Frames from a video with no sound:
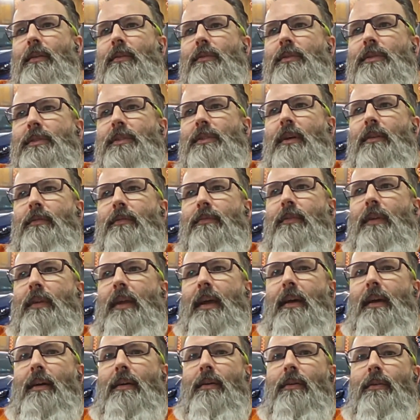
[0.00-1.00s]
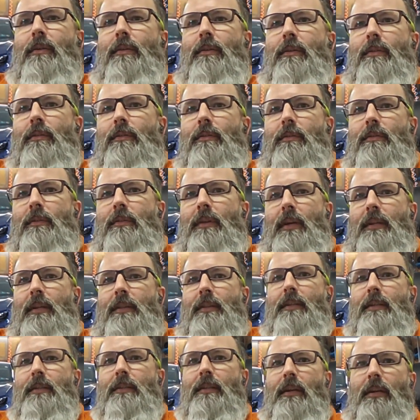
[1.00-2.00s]
stuff now, I
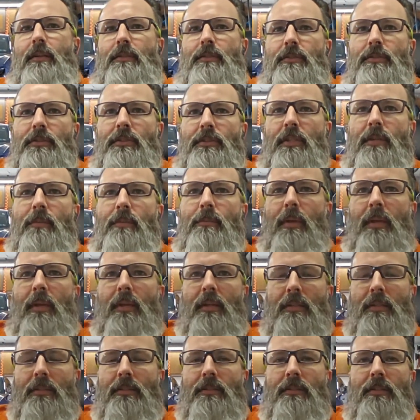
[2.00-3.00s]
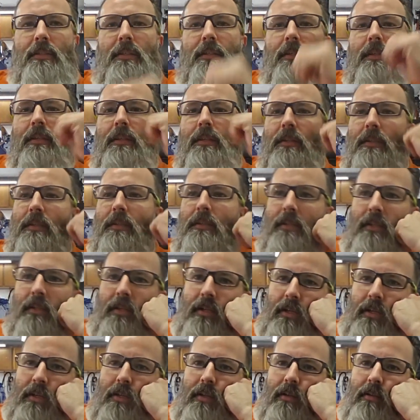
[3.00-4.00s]
think Dr. G makes.
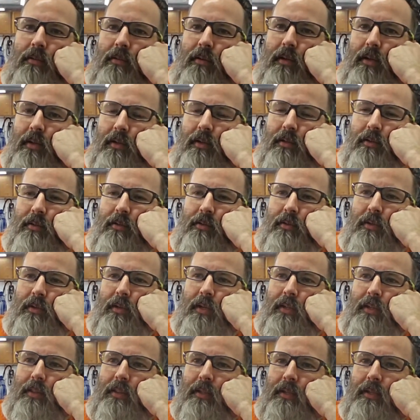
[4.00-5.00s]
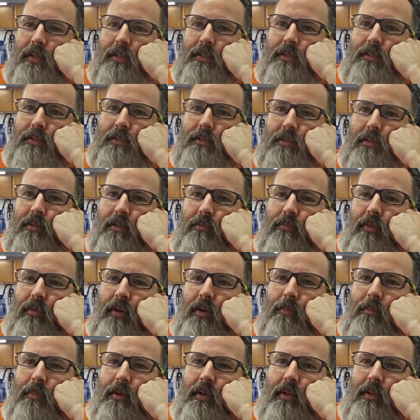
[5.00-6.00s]
I agree. I think it's
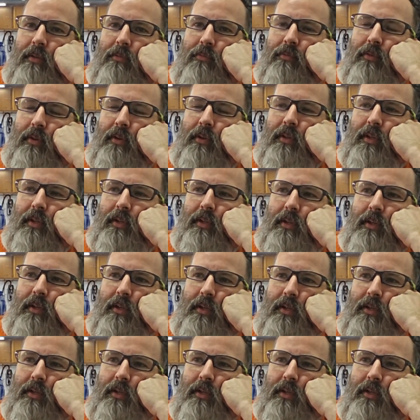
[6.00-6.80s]
environmentally friendly.